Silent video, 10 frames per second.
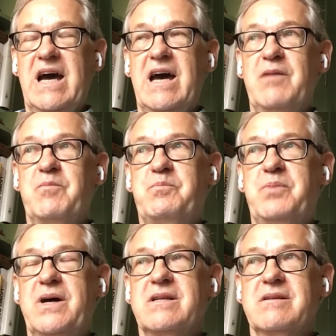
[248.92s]
uh,
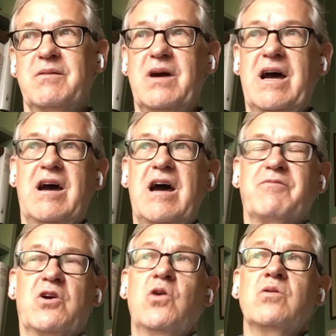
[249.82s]
but uh, uh,
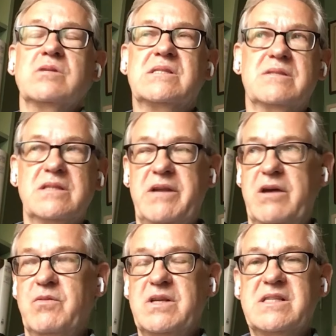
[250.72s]
of course, you
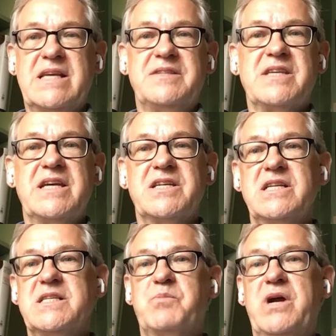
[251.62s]
know,
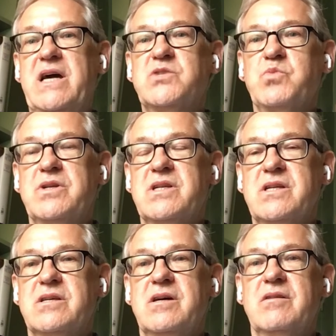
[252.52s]
sensationalist press
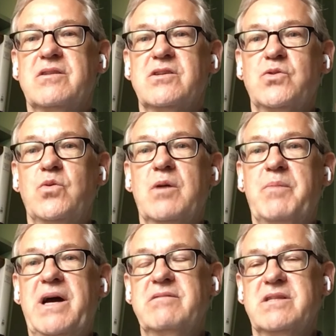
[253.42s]
wanted to to talk
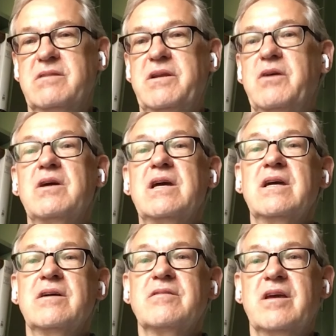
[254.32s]
about you know
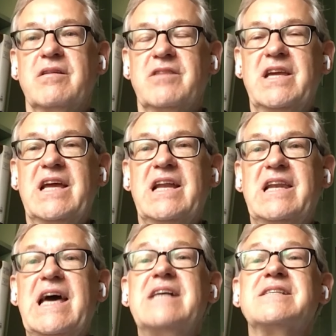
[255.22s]
the the
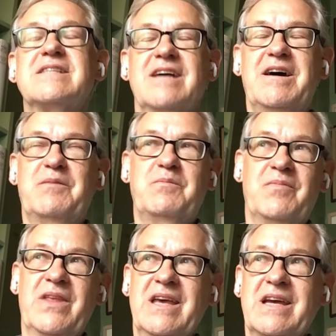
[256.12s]
less um,